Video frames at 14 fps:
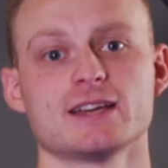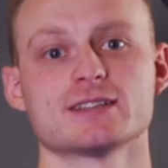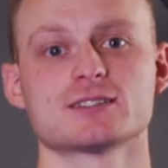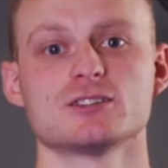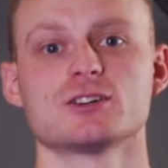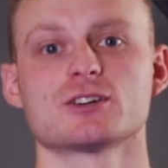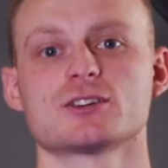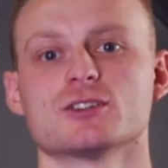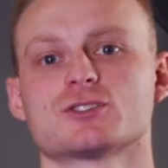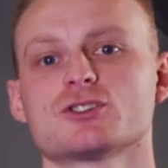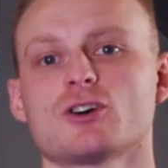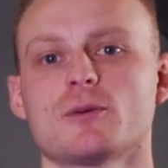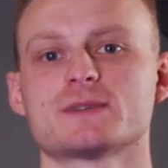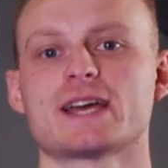Here's a look at the
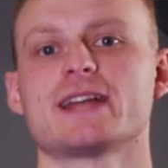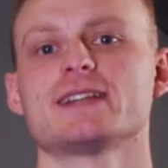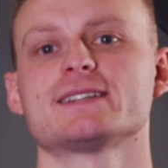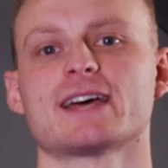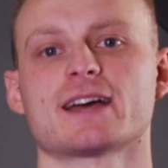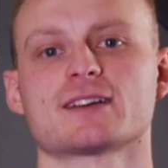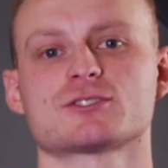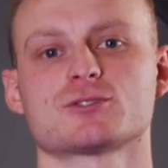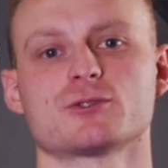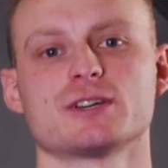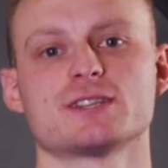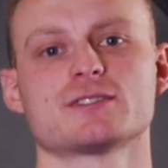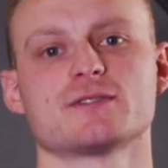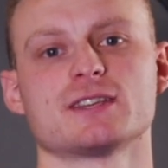top 10 tech
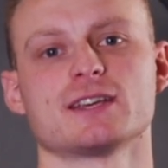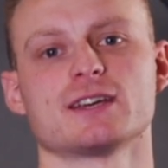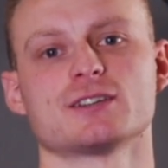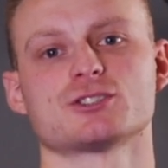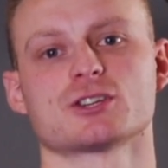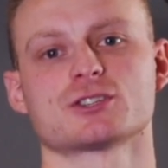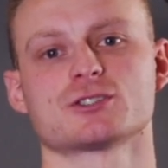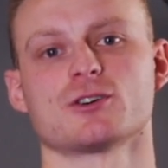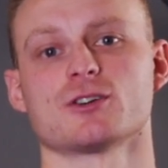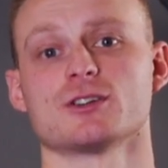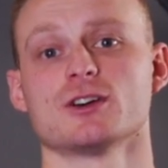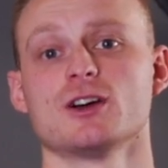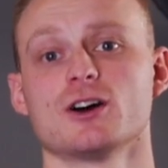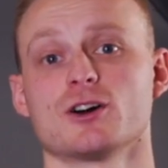stories of the year just
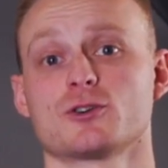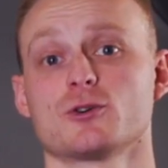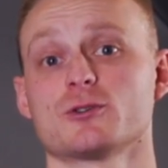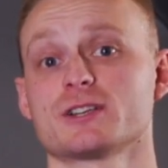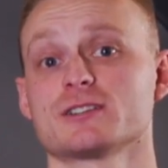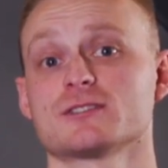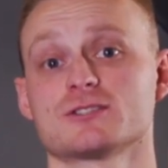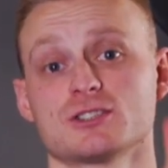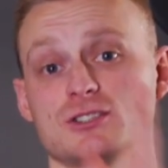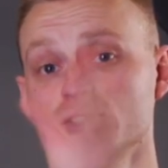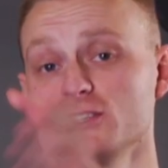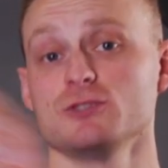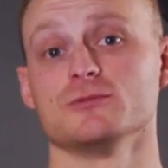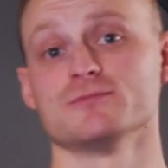gone, according to
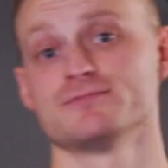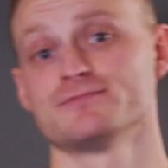you.